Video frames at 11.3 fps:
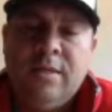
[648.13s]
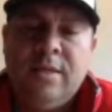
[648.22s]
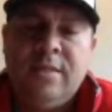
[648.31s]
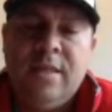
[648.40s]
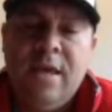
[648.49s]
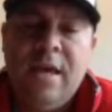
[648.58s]

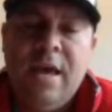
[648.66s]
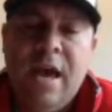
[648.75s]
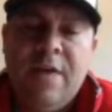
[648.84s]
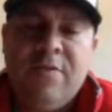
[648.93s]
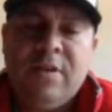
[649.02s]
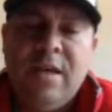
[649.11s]
says
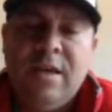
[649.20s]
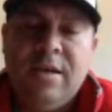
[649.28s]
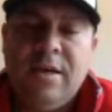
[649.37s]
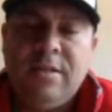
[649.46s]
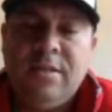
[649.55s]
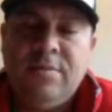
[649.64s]
they advocate
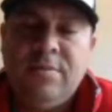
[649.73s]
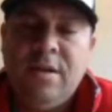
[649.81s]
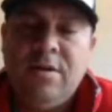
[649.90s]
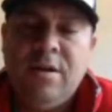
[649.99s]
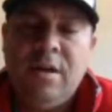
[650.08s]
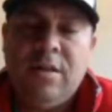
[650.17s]
customs
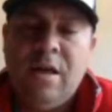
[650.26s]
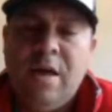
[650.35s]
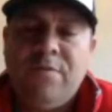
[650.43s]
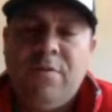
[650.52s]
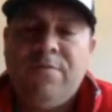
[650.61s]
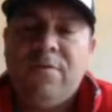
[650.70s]
that are not
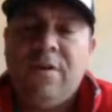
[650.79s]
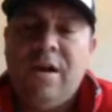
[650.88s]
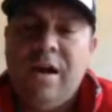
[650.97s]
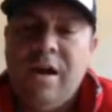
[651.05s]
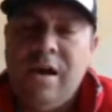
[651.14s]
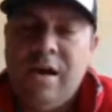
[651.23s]
lawful
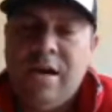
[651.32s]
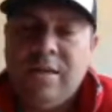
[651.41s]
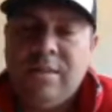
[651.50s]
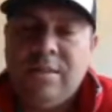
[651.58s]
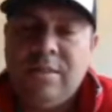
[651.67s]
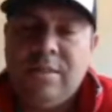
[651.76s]
for
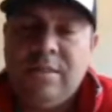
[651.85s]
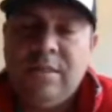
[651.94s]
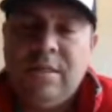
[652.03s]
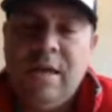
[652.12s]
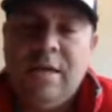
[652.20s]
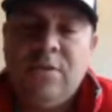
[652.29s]

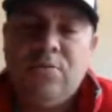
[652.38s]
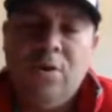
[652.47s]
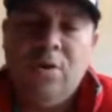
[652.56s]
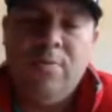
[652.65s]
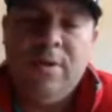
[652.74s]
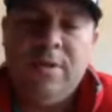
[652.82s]
us as
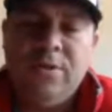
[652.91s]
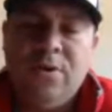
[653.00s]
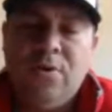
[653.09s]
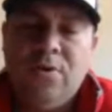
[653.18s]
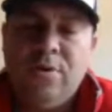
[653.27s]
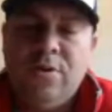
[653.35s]
Romans
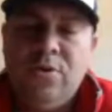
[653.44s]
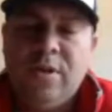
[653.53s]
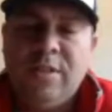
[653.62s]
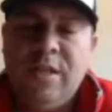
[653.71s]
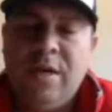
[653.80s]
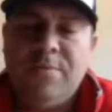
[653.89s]
or to
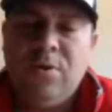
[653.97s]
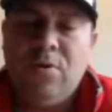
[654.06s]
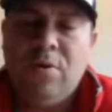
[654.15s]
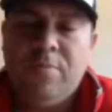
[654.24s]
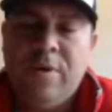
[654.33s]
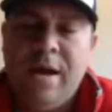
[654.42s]
accept
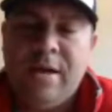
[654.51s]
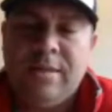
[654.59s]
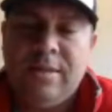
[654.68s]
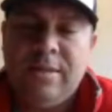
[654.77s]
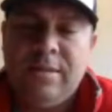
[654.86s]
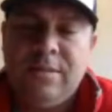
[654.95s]
or
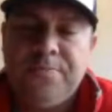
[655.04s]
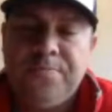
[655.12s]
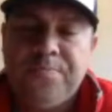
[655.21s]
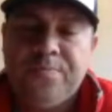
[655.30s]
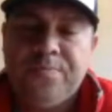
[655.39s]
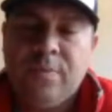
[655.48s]
practice.
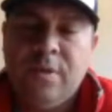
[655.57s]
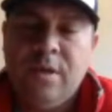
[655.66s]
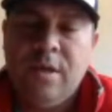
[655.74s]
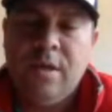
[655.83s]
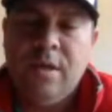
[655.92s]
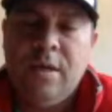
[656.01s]

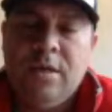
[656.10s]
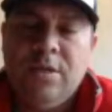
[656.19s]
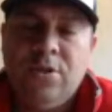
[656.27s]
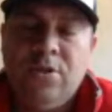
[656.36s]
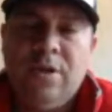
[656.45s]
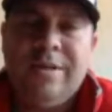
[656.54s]

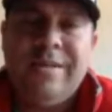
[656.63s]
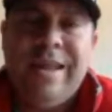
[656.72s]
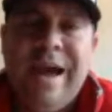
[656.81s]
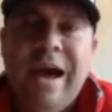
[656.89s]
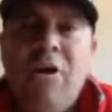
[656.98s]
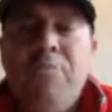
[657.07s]
So look,
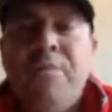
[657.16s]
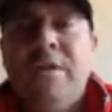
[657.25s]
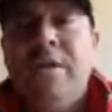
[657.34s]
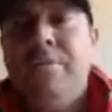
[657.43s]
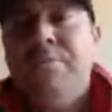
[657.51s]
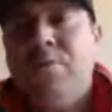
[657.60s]
now it
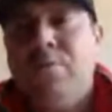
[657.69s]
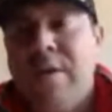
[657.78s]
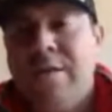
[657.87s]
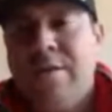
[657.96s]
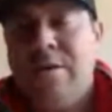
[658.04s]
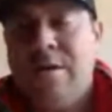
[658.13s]
becomes a
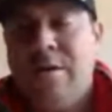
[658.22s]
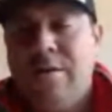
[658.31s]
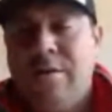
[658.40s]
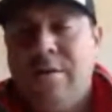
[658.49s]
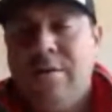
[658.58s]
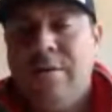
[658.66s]
race card.
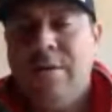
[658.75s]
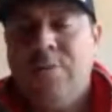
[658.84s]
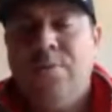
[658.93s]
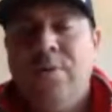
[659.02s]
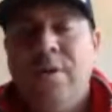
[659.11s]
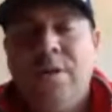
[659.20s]
It's
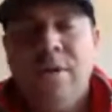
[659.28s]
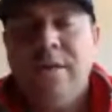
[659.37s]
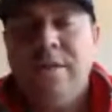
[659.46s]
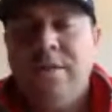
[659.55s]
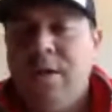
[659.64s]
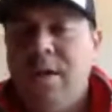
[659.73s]
pretty
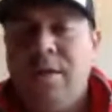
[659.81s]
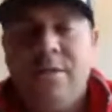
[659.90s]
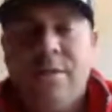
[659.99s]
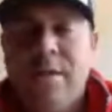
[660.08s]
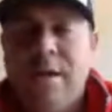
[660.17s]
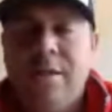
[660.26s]
crazy. You
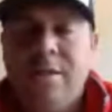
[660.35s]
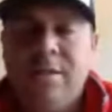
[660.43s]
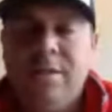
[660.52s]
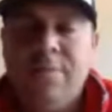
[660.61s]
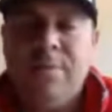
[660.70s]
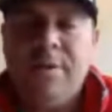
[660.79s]
gotta gotta dig
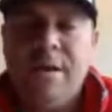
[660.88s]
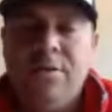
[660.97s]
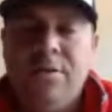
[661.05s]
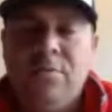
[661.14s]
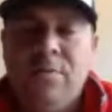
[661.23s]
deep, and now it's a